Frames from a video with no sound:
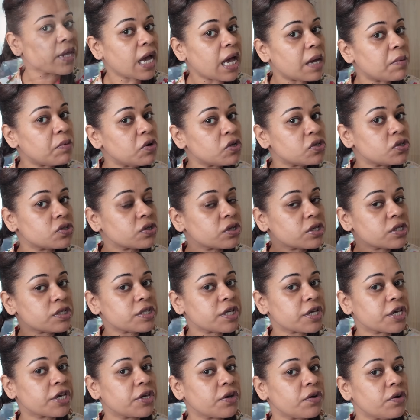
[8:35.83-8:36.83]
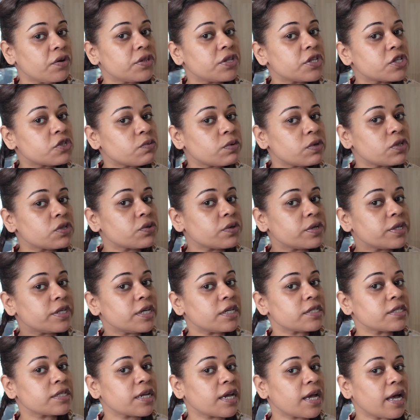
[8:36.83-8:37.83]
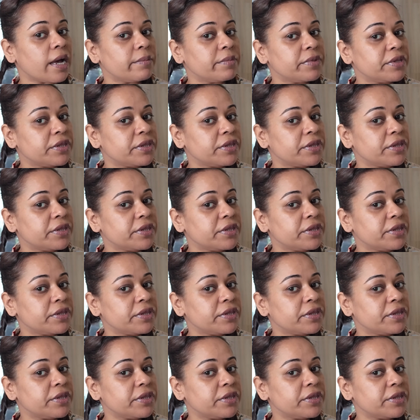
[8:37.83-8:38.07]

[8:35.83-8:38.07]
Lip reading: I'm also going to secure this one so it doesn't come